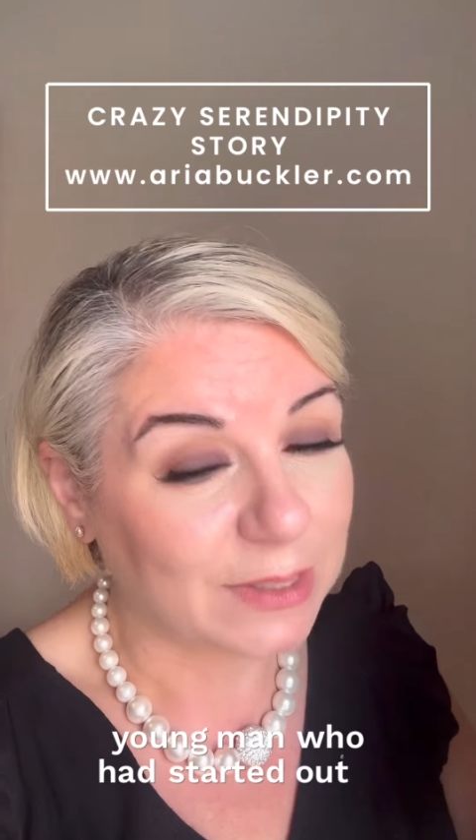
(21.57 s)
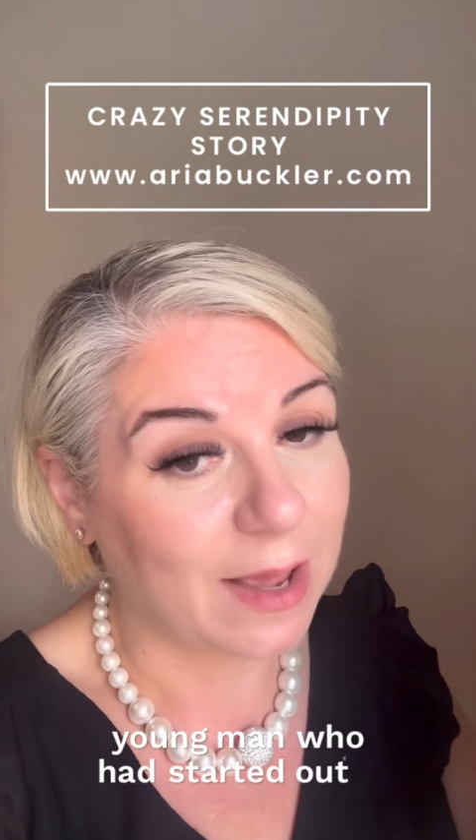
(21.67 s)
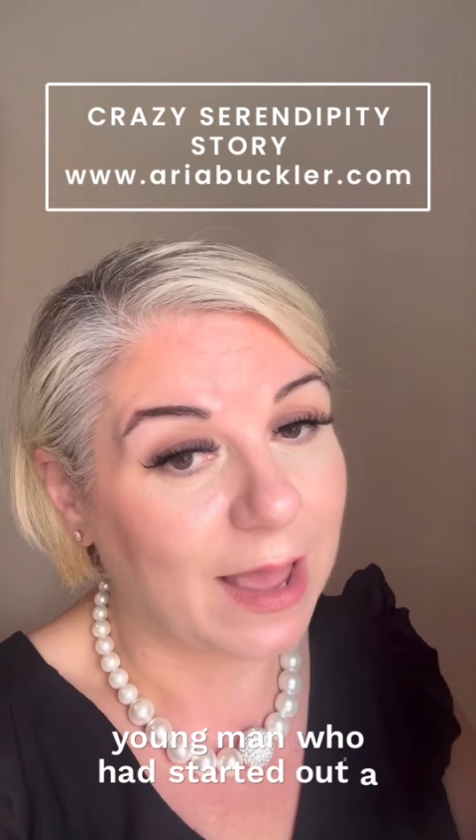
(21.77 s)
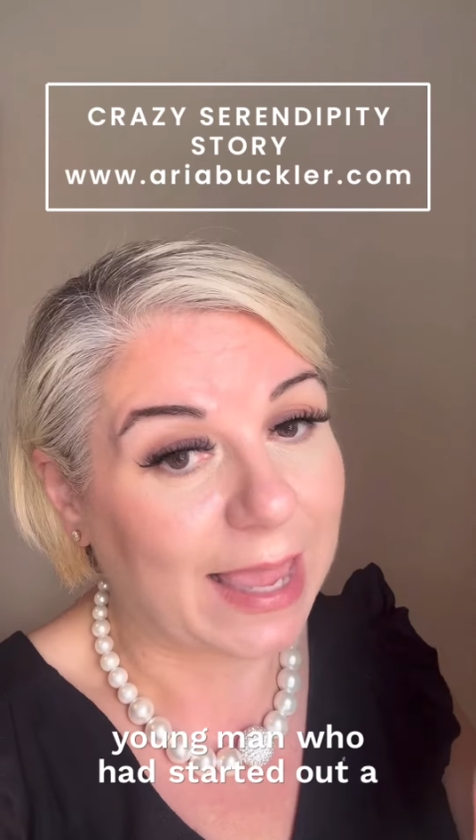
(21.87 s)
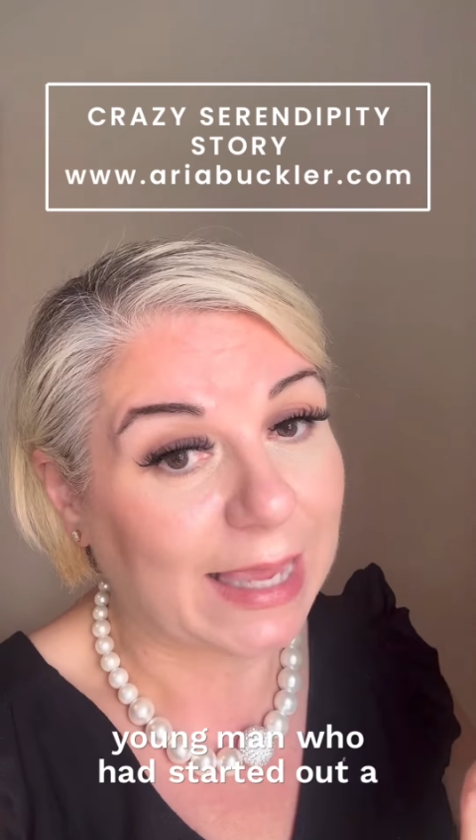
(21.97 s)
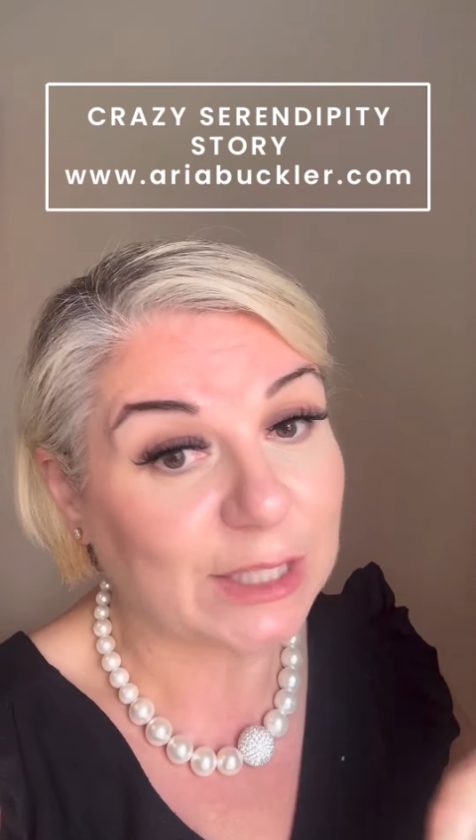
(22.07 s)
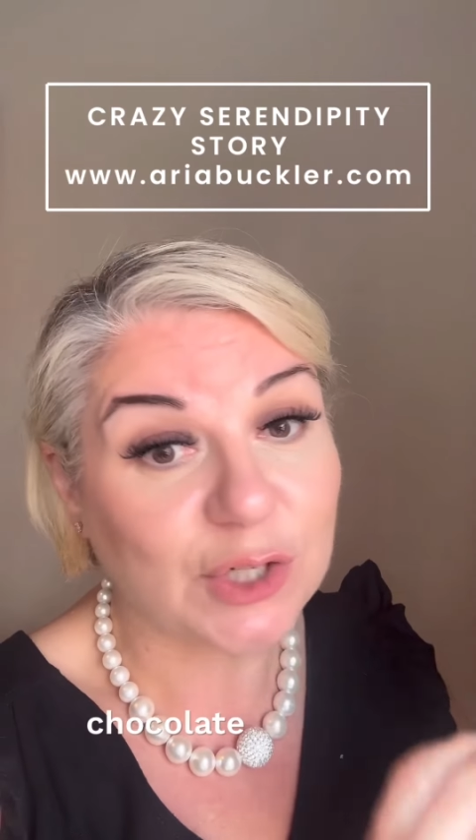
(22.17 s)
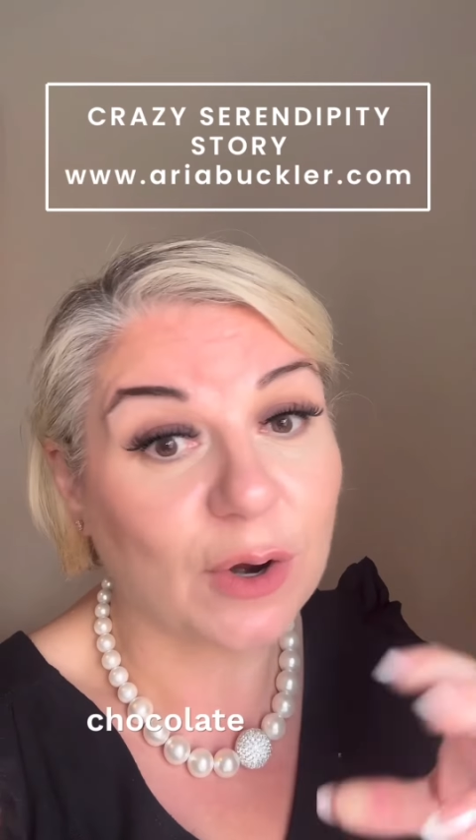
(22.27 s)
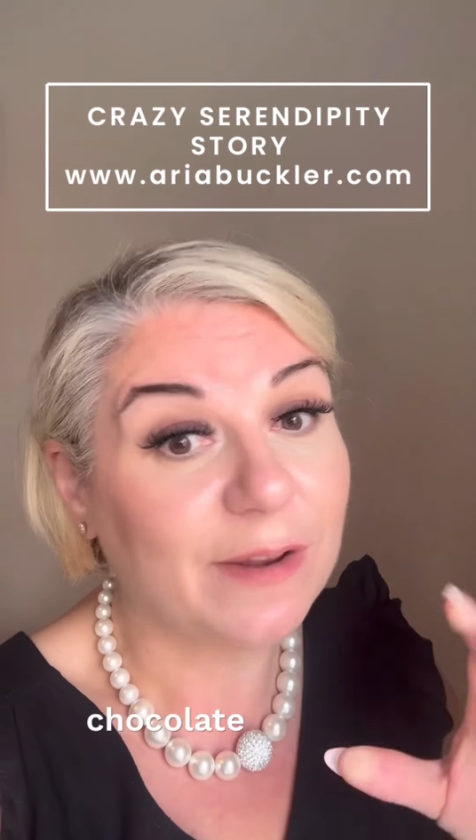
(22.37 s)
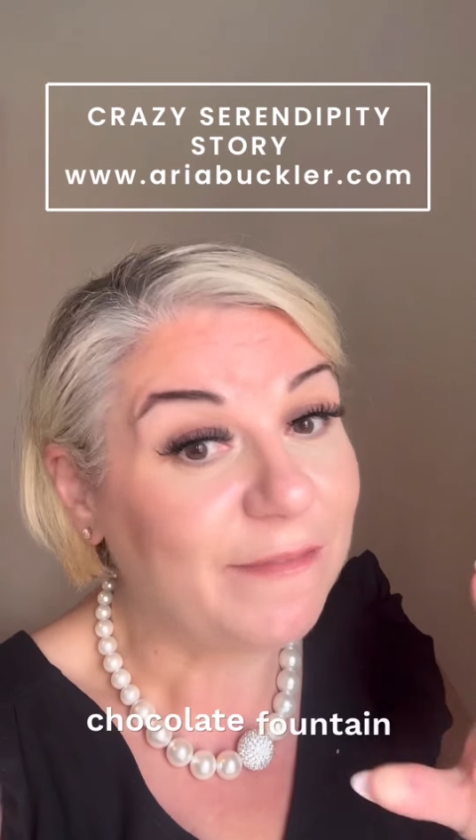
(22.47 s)
a
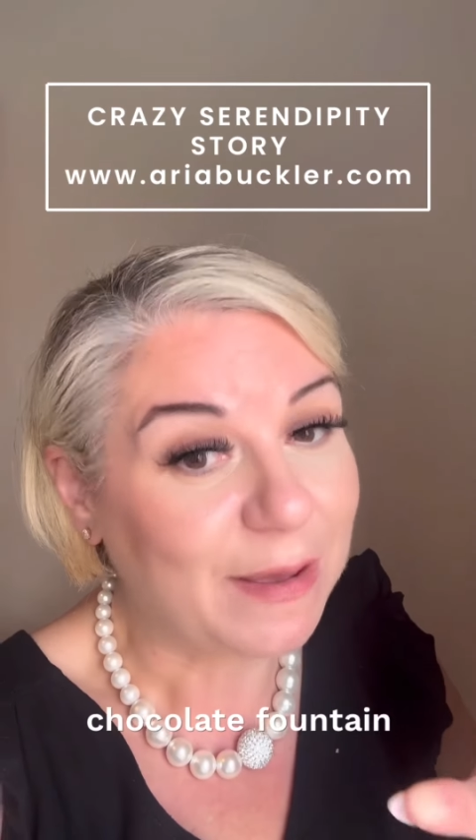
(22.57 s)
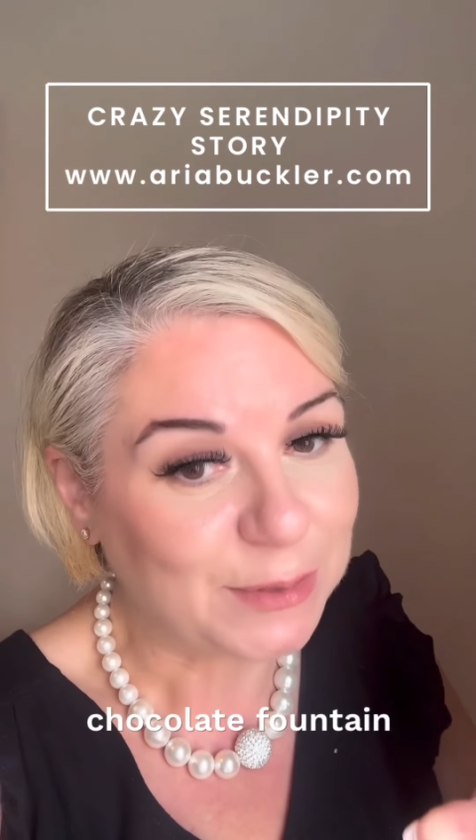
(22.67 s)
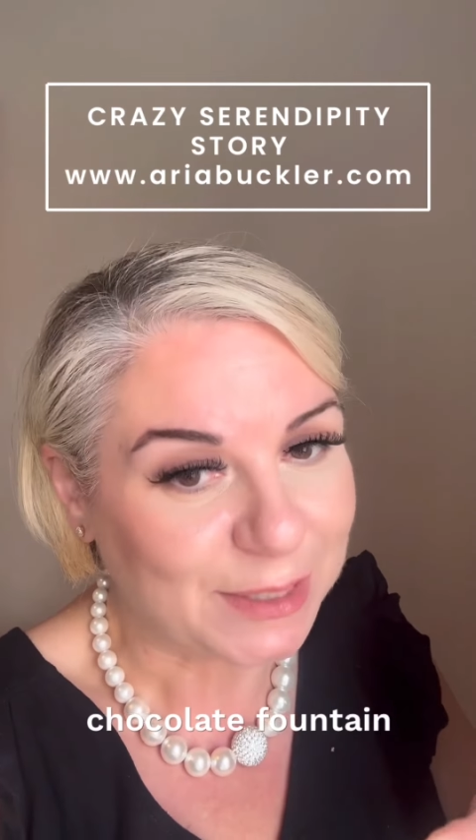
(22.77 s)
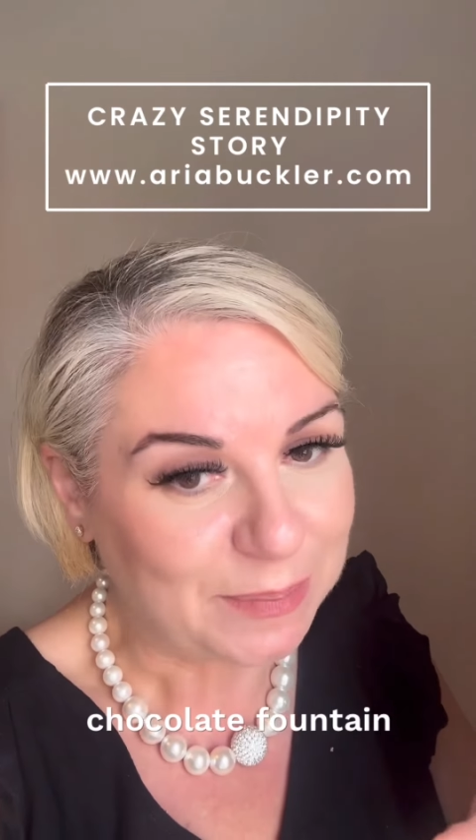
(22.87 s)
chocolate fountain